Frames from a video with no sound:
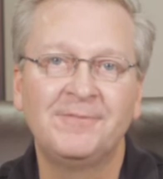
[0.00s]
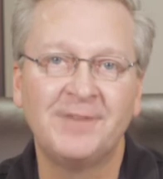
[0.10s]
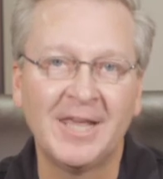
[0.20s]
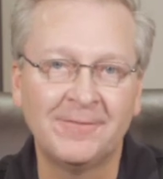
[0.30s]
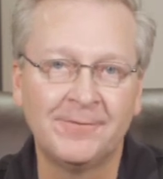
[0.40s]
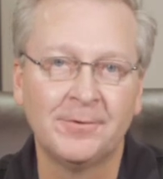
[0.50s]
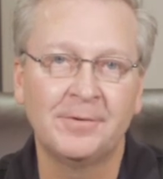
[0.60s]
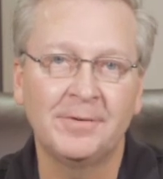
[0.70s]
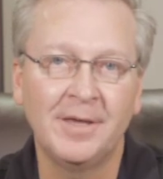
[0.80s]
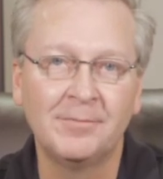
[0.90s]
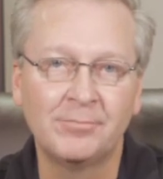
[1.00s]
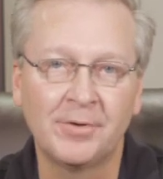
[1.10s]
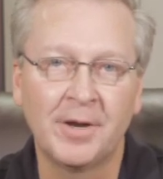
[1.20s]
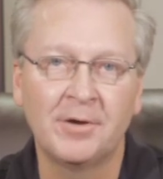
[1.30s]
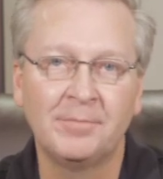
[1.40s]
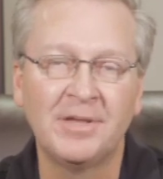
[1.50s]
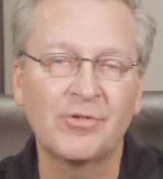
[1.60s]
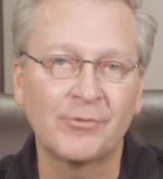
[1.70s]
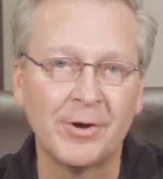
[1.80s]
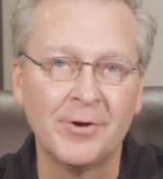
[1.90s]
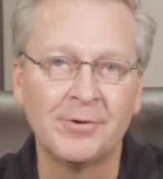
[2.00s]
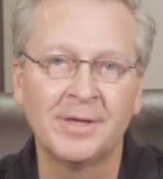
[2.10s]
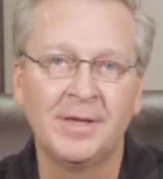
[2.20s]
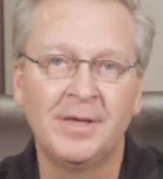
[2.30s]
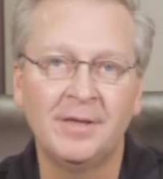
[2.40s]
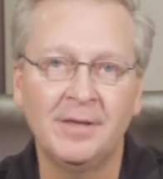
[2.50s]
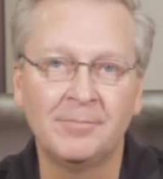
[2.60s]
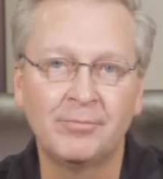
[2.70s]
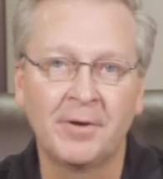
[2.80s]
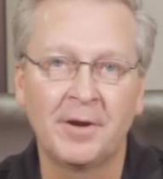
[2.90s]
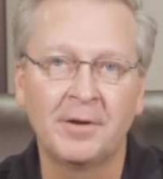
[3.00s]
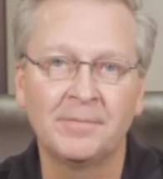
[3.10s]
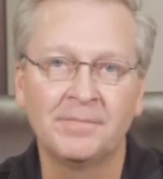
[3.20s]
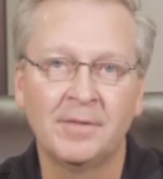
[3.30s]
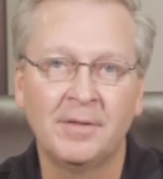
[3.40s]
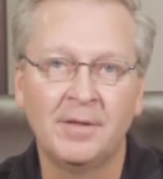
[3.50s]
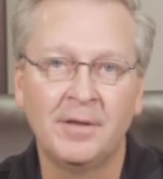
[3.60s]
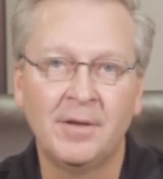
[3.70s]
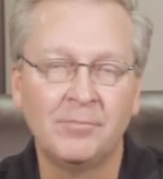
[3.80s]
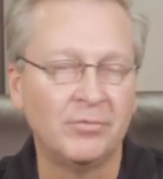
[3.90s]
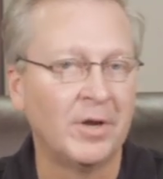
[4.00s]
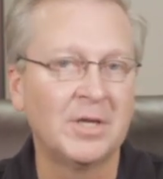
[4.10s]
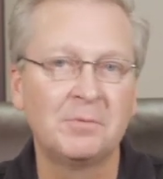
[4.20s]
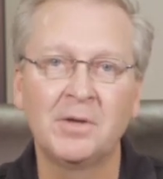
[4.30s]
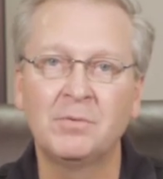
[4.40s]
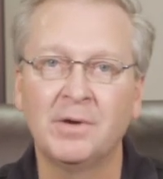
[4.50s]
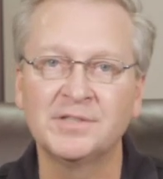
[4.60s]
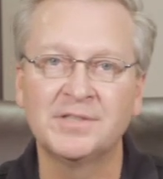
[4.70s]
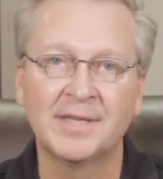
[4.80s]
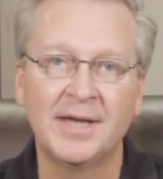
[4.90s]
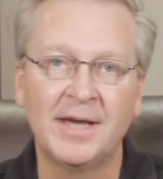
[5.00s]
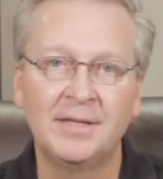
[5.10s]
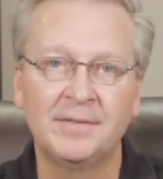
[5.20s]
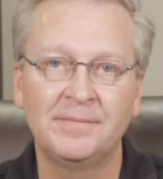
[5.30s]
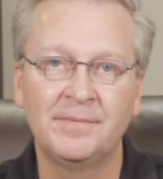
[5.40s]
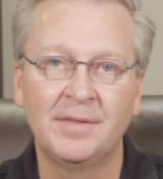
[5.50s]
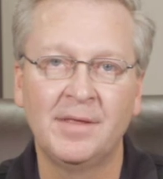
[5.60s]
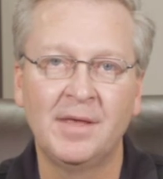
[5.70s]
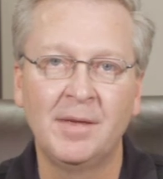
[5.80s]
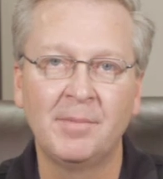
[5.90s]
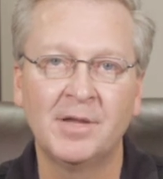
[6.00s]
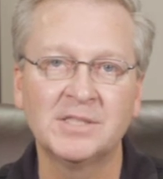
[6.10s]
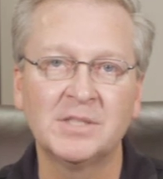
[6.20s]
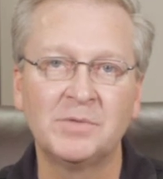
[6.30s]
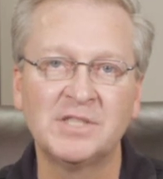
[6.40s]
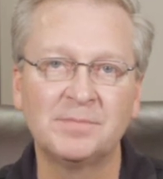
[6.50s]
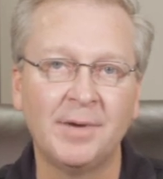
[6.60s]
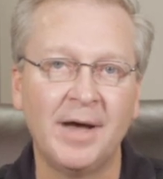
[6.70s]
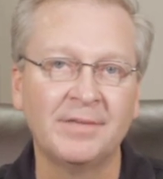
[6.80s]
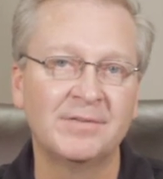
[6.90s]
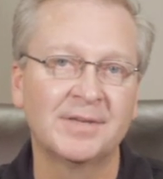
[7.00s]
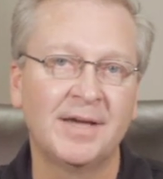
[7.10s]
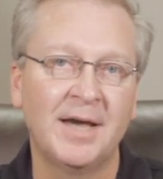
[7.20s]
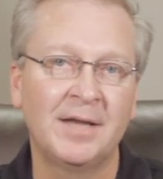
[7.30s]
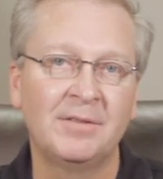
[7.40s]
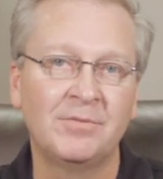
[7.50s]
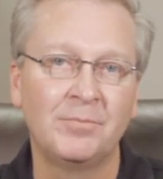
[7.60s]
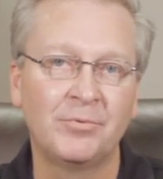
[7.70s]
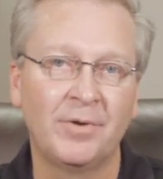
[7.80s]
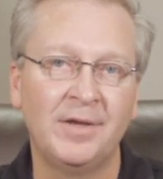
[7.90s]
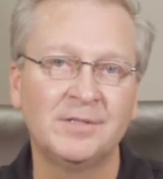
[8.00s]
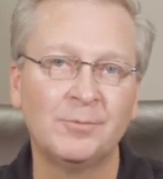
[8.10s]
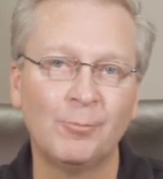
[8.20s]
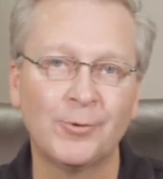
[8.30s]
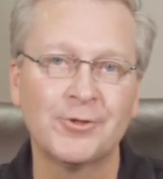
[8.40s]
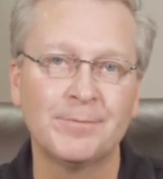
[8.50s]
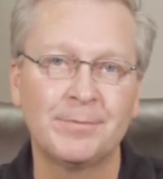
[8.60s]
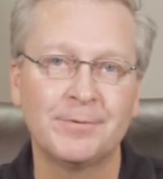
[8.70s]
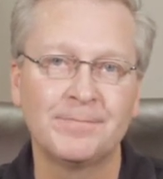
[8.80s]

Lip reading: Be faithful in prayer. Be strong in prayer. Bring your request to God, but also respond to God through praise and worship.